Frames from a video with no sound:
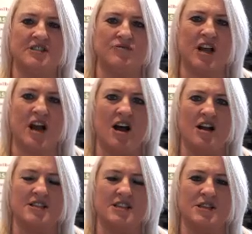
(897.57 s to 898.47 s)

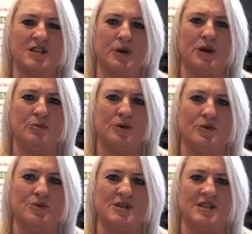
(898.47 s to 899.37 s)
regard to the
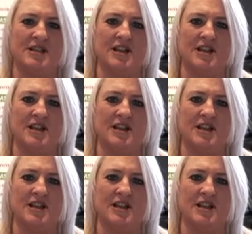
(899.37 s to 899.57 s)
pupils